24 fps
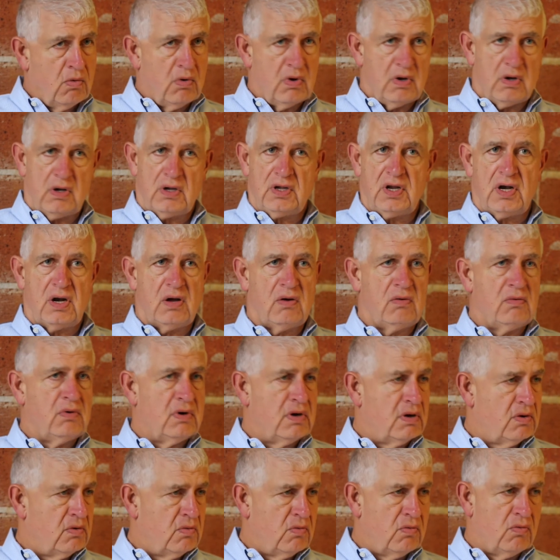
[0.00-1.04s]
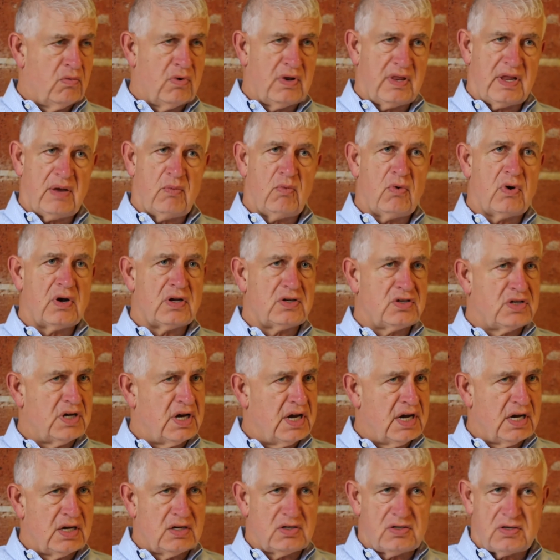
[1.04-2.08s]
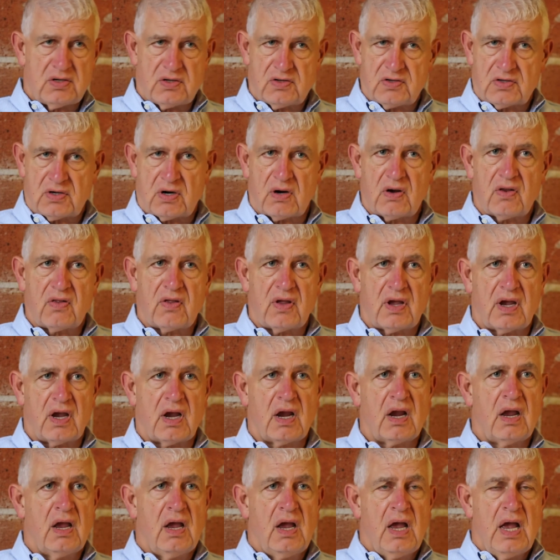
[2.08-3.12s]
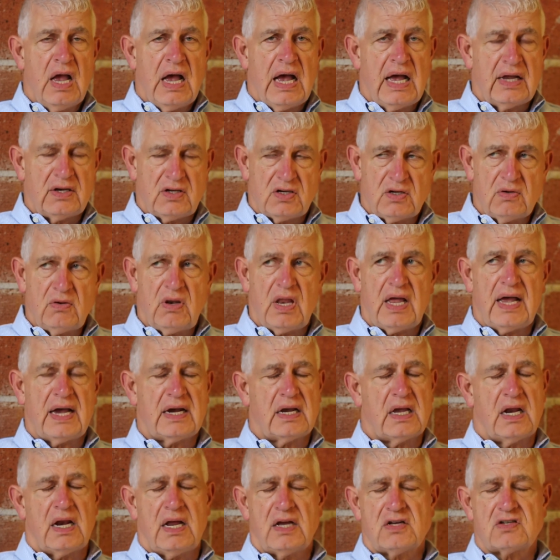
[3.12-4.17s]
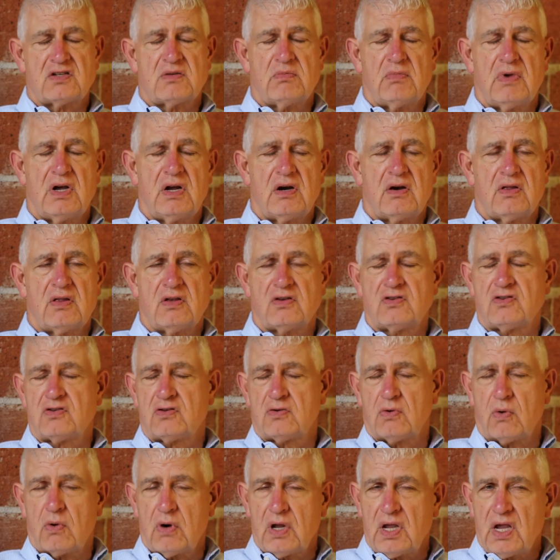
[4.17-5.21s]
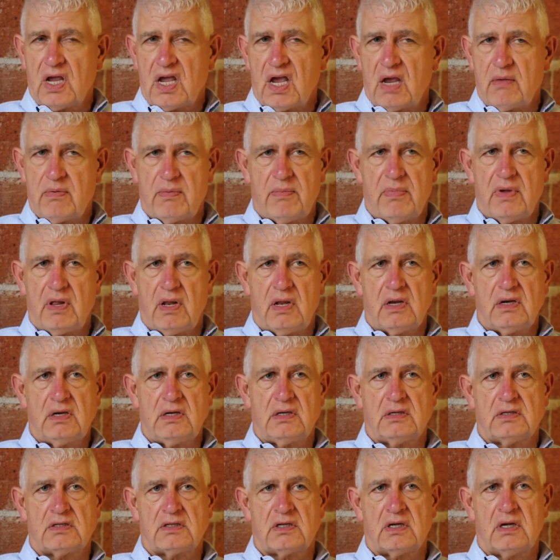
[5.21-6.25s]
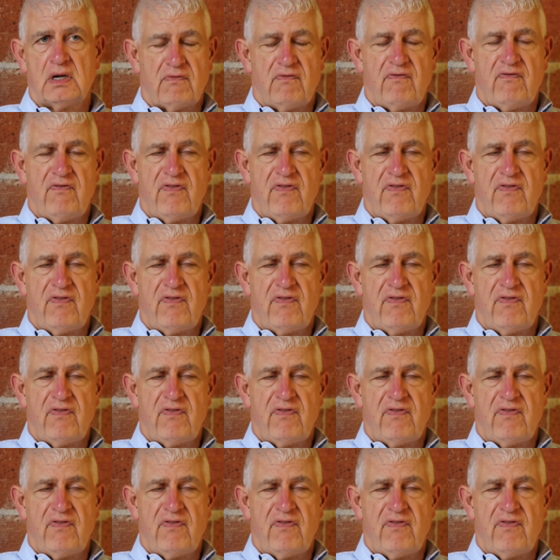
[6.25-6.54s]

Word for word: you know, when they want to change a certain thing. I do like an estimator, the sorting capabilities, it's